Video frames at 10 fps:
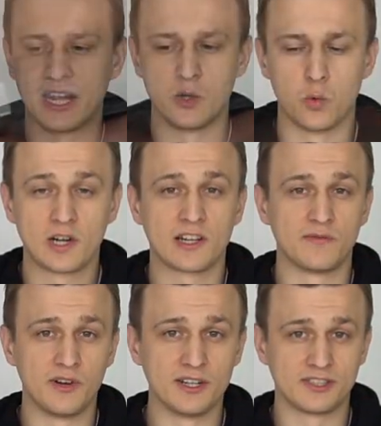and you work on
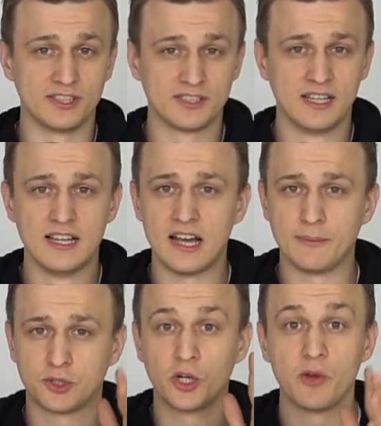furnaces,
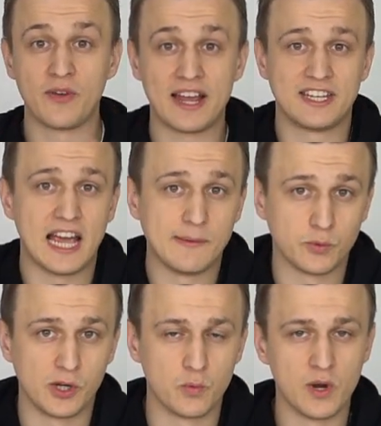I'm sure you've had times
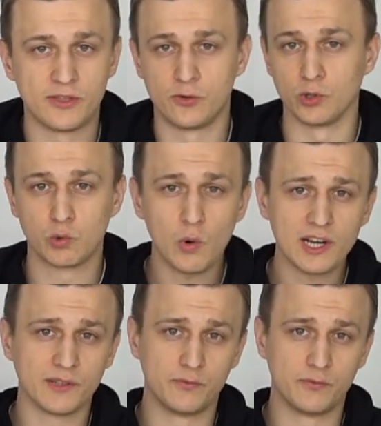where you went through quite a